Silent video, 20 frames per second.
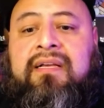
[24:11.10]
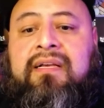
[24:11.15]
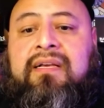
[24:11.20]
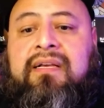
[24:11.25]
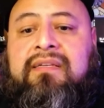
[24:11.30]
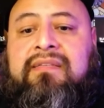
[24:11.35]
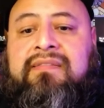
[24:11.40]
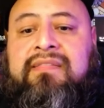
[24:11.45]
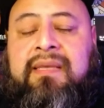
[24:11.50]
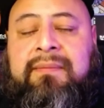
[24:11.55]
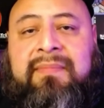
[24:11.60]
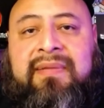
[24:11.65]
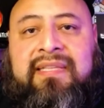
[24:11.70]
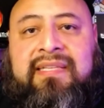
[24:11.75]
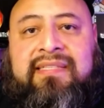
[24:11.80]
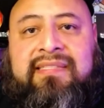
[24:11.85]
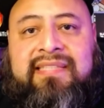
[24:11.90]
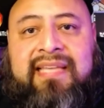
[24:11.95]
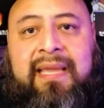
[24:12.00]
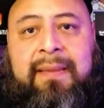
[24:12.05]
some of the
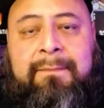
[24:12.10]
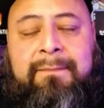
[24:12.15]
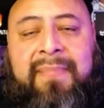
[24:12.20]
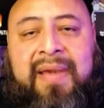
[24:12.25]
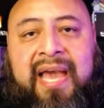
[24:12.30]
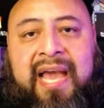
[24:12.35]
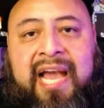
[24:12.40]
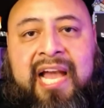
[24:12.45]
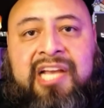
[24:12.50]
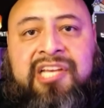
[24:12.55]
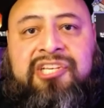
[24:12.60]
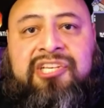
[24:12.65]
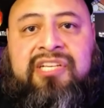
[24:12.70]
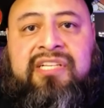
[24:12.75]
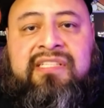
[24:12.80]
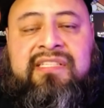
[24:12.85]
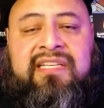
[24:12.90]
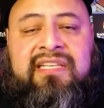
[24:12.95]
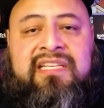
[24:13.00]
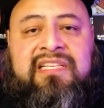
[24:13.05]
same
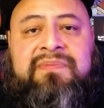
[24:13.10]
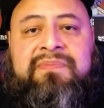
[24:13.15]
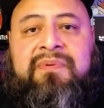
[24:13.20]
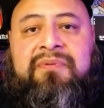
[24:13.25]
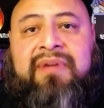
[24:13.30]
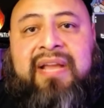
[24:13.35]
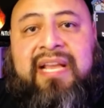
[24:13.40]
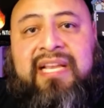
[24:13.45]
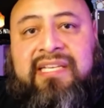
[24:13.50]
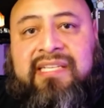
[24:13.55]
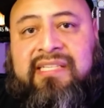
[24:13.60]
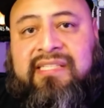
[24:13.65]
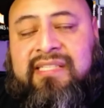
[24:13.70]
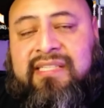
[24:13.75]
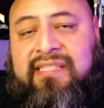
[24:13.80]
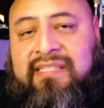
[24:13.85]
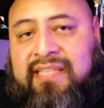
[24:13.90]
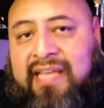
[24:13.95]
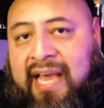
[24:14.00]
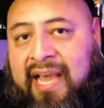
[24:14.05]
passions and inspirations
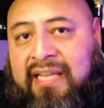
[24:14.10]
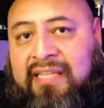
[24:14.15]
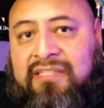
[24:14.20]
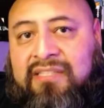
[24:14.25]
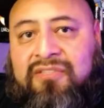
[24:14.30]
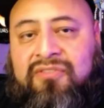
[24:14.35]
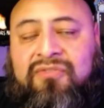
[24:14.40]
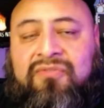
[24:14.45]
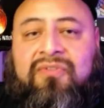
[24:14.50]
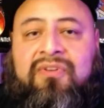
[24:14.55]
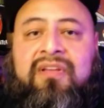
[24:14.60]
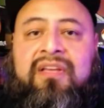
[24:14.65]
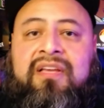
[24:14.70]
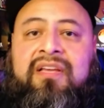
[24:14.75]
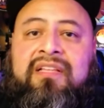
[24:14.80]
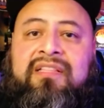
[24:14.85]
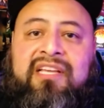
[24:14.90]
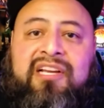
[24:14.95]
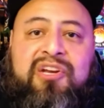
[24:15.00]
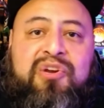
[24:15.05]
as I do
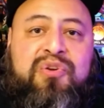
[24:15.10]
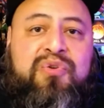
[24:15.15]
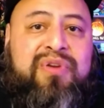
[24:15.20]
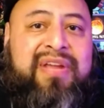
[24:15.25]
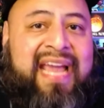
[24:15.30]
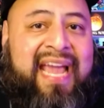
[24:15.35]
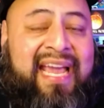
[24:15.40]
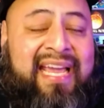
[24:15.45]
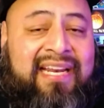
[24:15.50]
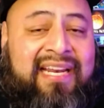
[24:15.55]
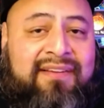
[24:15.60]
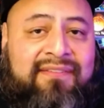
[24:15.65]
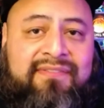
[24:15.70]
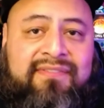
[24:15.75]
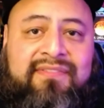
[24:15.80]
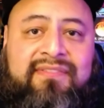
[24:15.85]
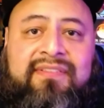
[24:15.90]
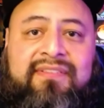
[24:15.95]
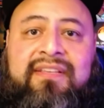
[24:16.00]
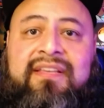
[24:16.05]
the
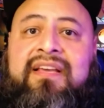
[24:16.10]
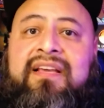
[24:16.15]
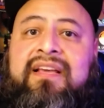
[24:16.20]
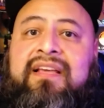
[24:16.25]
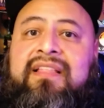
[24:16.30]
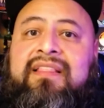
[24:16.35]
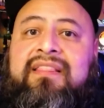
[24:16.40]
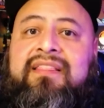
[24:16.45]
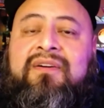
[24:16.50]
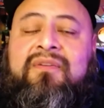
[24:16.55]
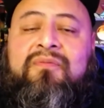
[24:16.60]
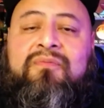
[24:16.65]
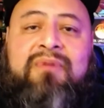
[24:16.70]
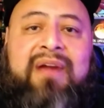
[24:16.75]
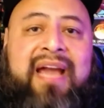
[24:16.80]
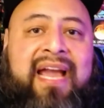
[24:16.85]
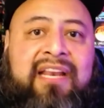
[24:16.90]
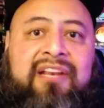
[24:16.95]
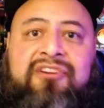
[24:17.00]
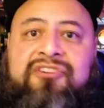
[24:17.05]
creatives, the
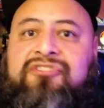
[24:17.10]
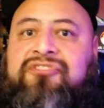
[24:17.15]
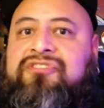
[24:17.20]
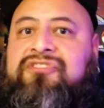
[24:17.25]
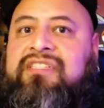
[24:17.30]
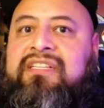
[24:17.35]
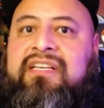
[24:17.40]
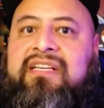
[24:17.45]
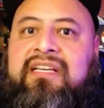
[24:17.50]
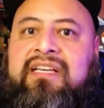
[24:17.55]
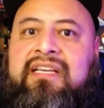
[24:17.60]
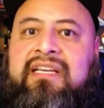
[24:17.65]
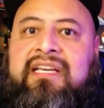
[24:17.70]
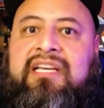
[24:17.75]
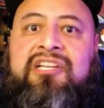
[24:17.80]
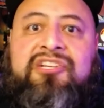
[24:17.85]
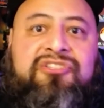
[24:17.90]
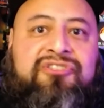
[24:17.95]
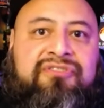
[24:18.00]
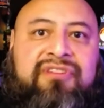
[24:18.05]
writers, the
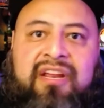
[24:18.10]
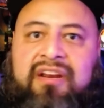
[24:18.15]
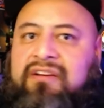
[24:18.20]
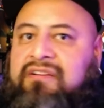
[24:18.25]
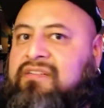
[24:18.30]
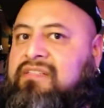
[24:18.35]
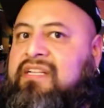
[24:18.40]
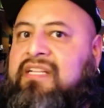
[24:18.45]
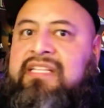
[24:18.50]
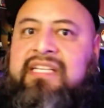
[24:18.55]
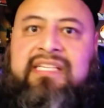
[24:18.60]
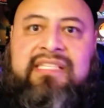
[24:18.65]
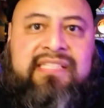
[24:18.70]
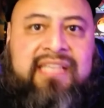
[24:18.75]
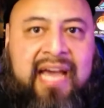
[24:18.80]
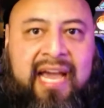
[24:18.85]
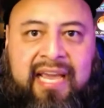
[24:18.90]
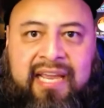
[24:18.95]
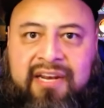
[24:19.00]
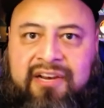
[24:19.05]
illustrators, the
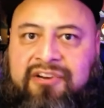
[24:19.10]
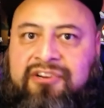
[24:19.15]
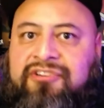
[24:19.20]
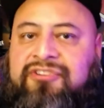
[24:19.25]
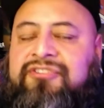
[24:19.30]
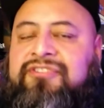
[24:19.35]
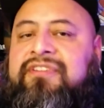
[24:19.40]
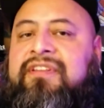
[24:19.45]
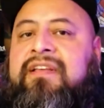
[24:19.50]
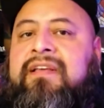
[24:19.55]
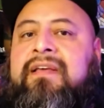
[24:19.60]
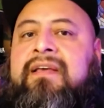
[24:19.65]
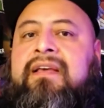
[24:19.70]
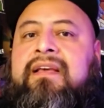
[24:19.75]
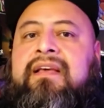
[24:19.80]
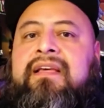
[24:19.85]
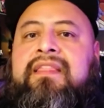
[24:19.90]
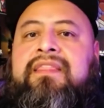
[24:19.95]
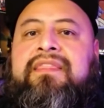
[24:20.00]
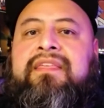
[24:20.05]
designers,
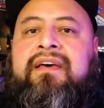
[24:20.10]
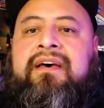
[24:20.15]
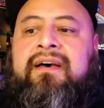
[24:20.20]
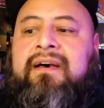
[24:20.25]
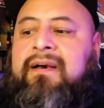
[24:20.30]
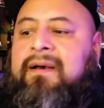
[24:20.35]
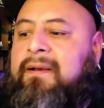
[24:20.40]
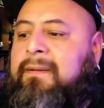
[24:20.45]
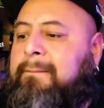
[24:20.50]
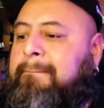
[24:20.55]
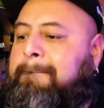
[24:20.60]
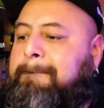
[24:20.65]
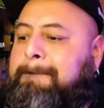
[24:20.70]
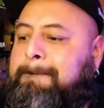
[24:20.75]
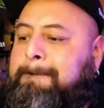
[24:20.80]
the um,